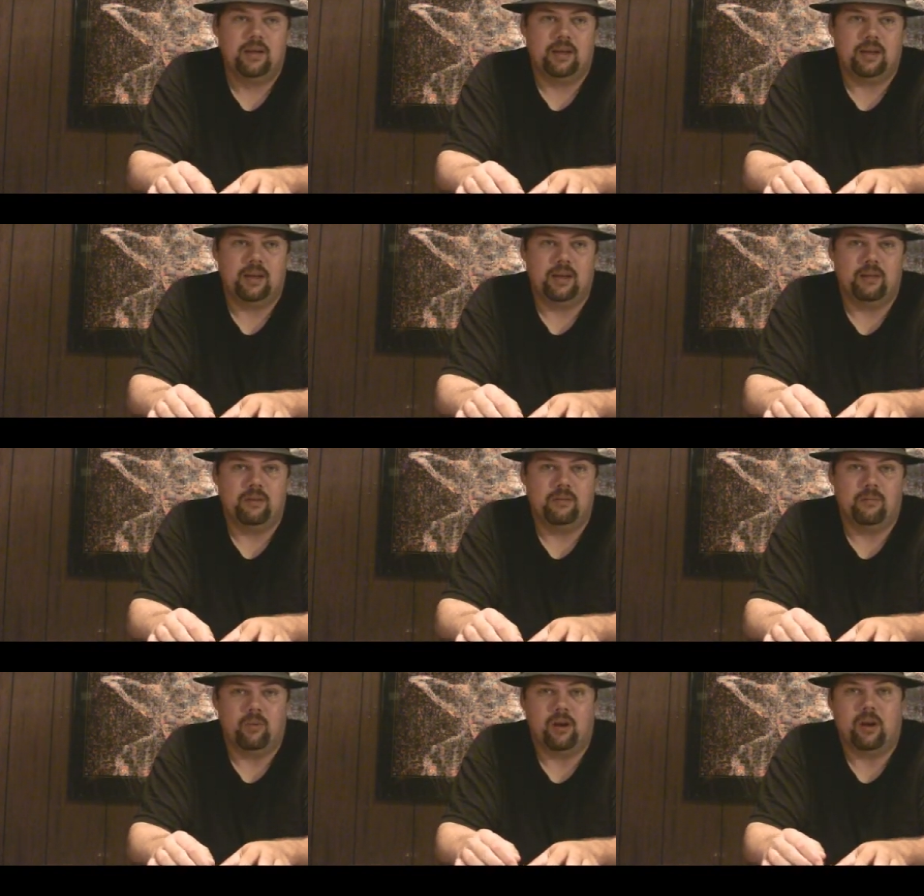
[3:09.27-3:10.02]

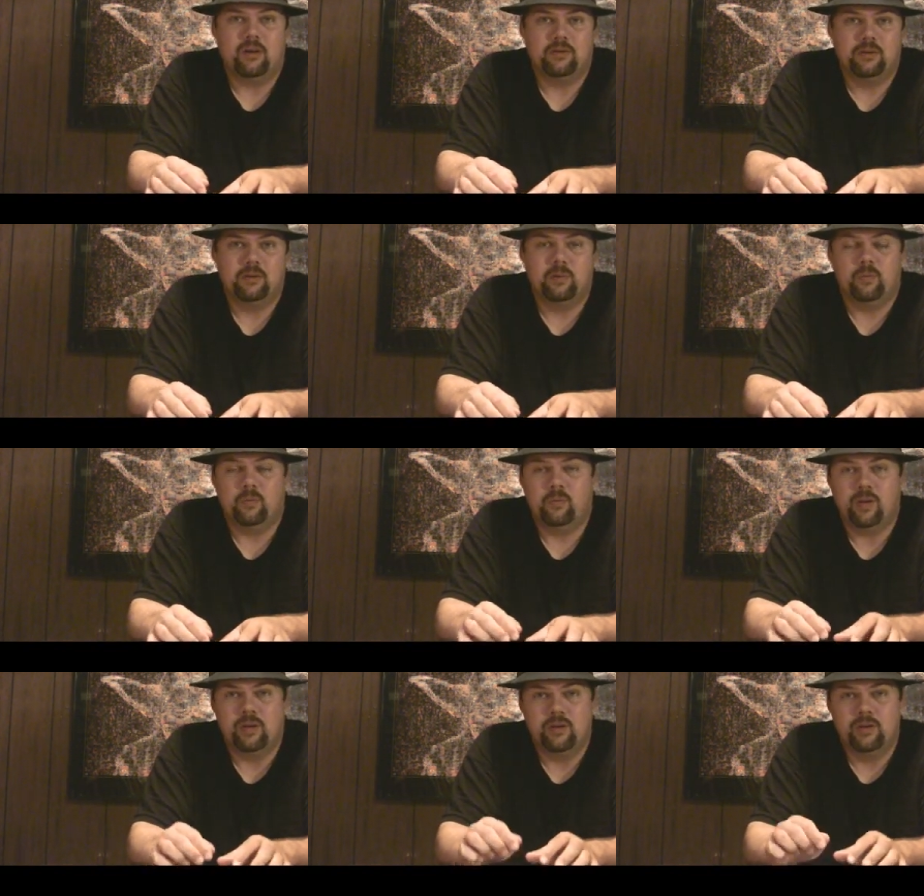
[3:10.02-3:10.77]
And what I
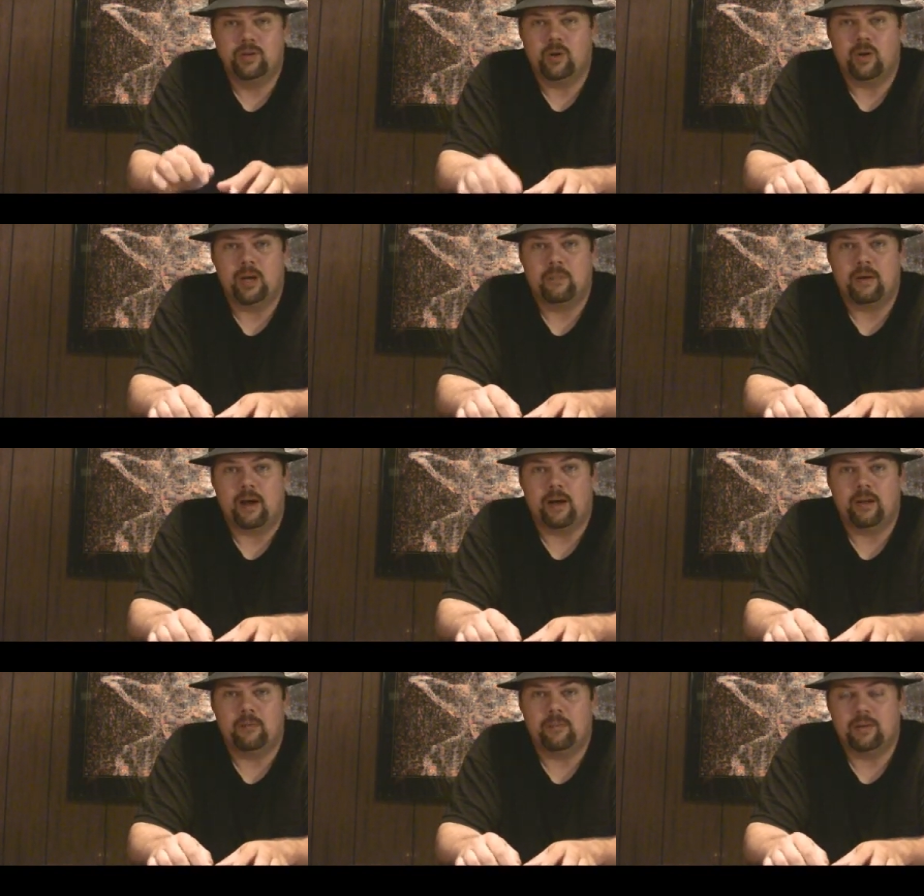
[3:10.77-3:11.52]
also enjoyed
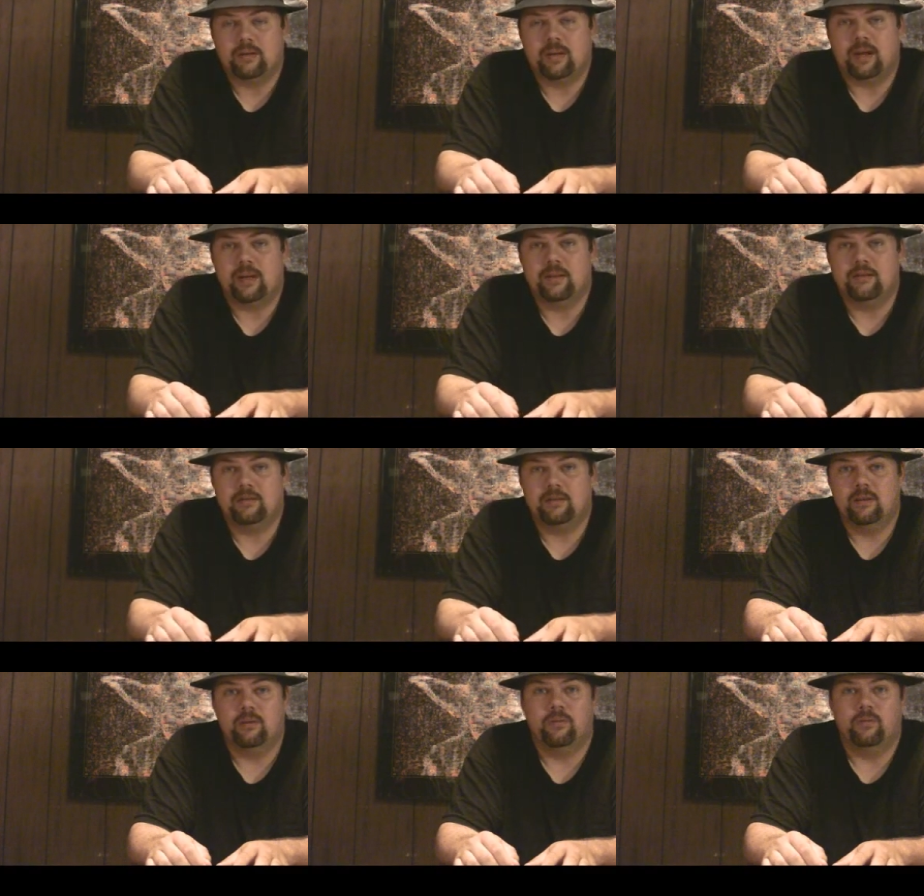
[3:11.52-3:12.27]
about it, besides,
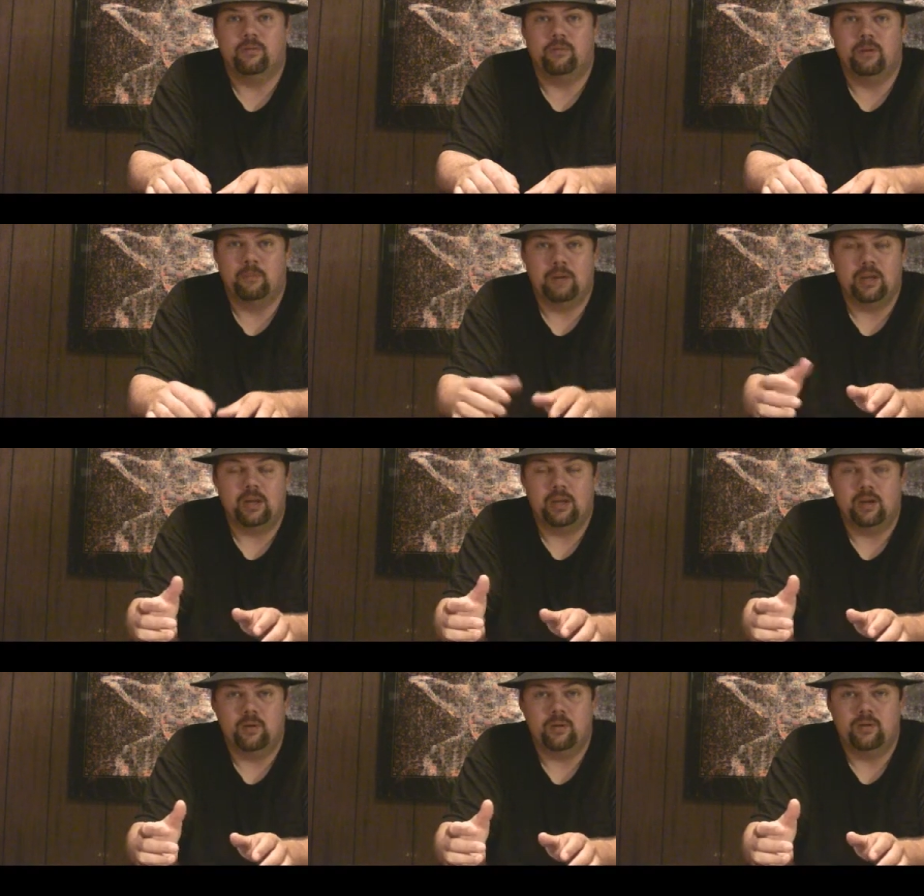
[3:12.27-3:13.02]
you know, the
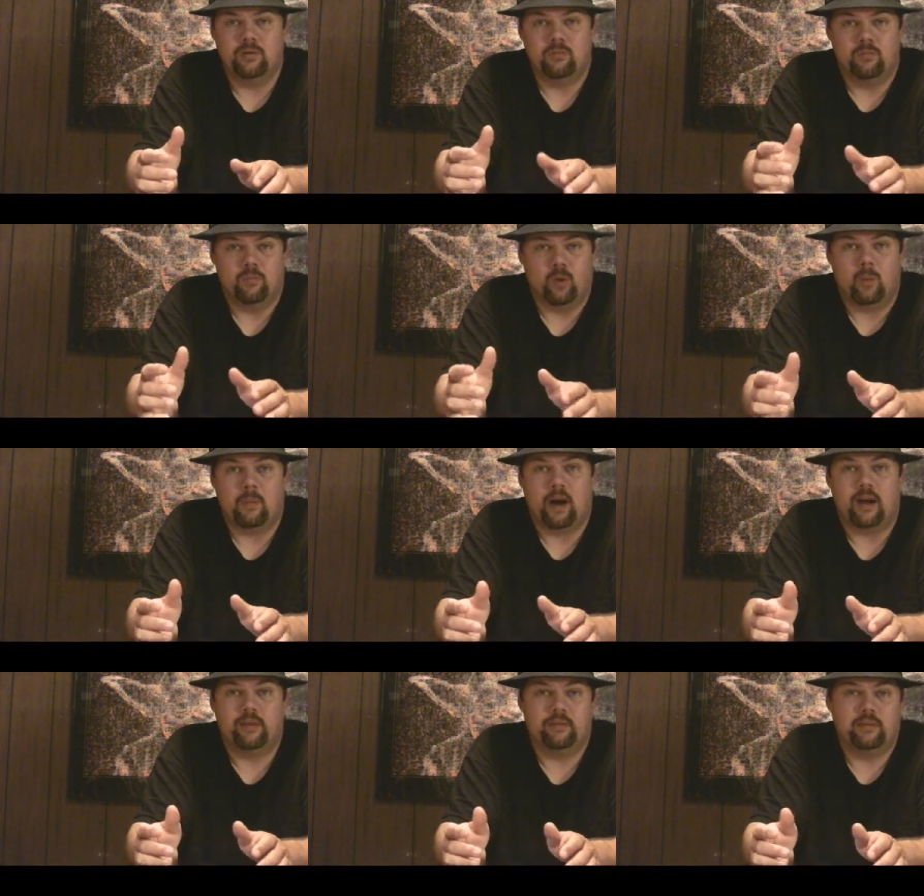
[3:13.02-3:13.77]
big huge
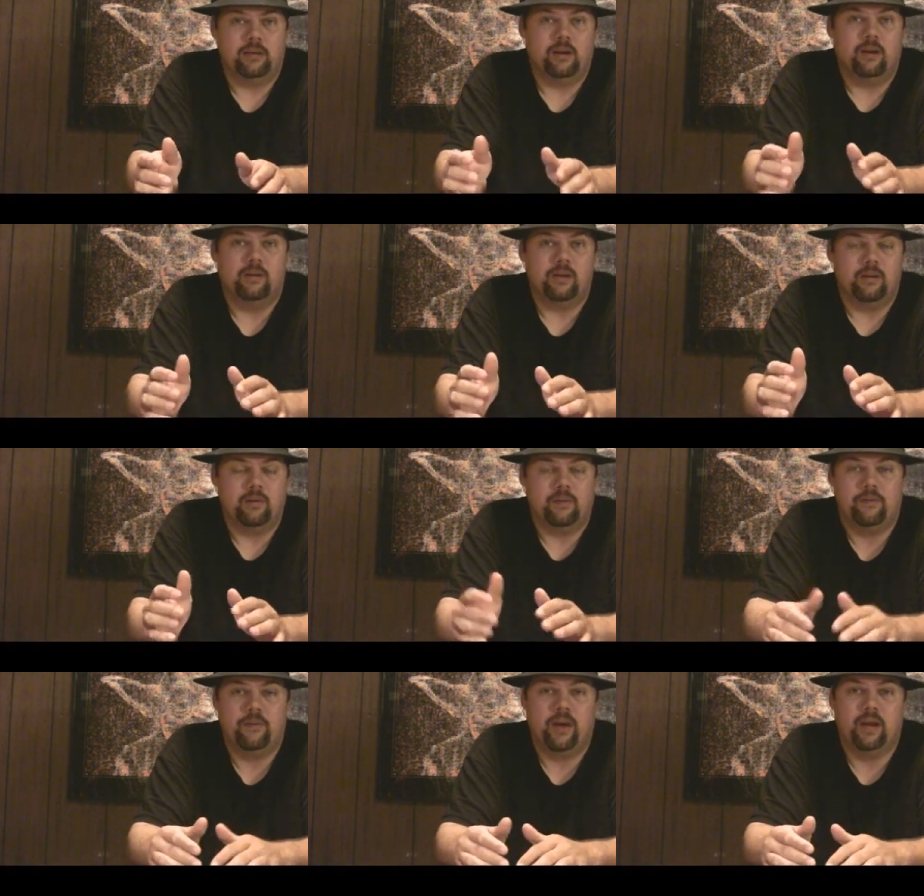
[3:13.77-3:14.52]
robots and all the
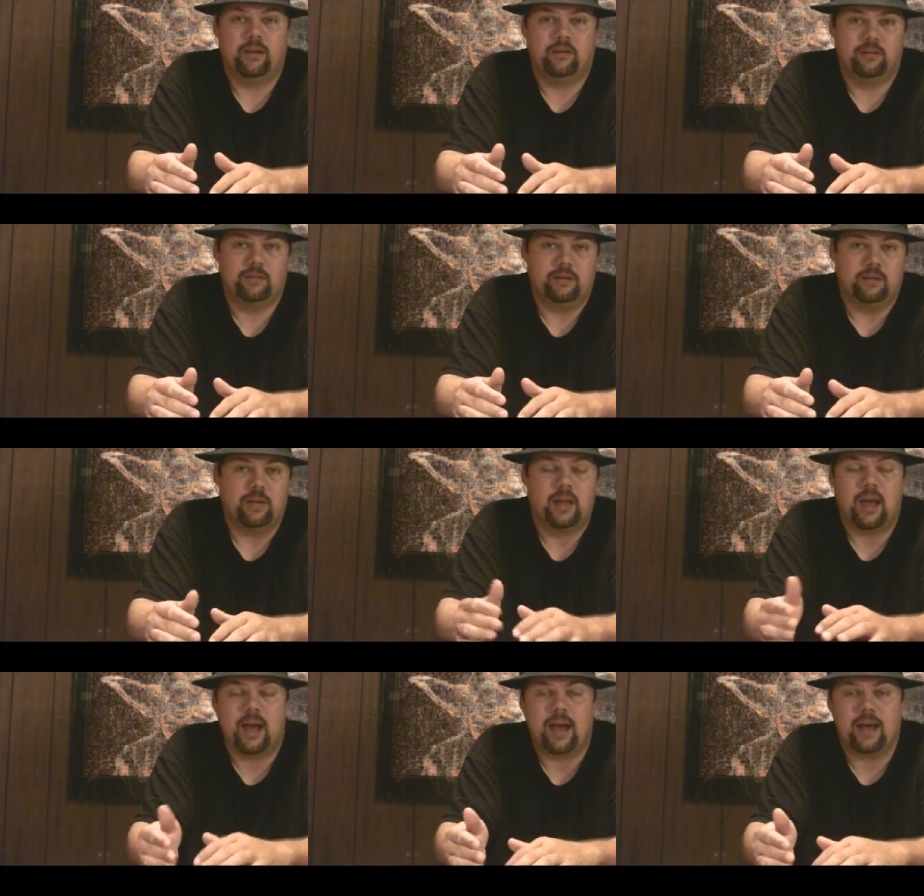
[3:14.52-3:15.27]
effects and
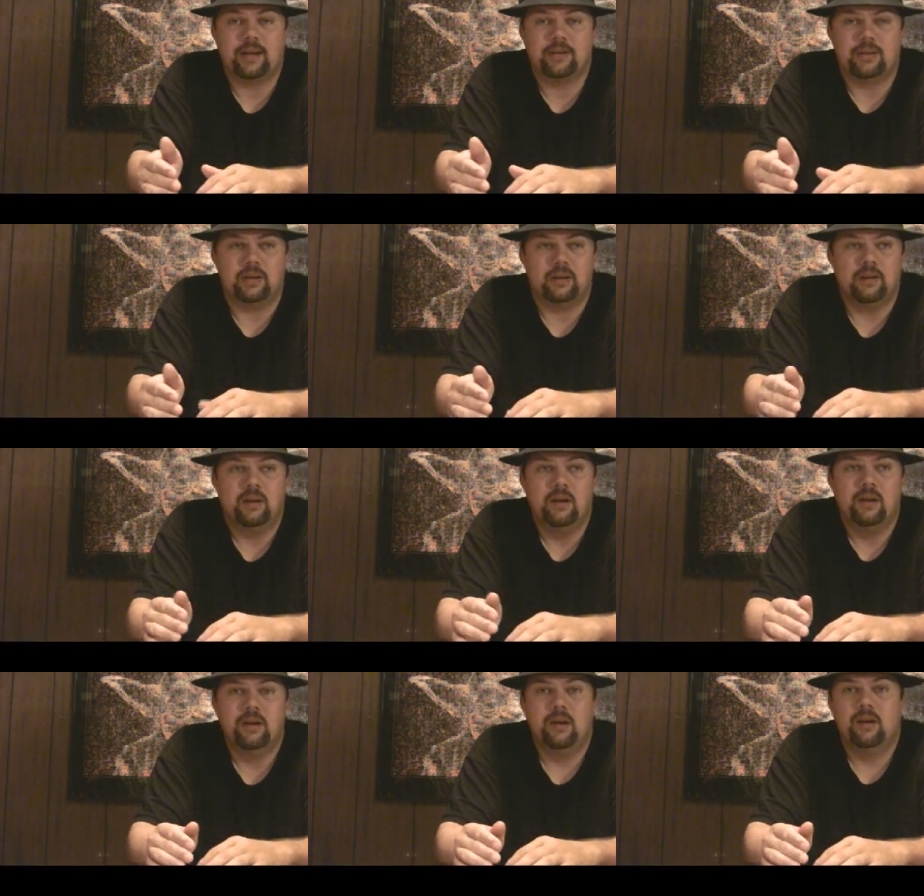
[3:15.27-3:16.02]
the action,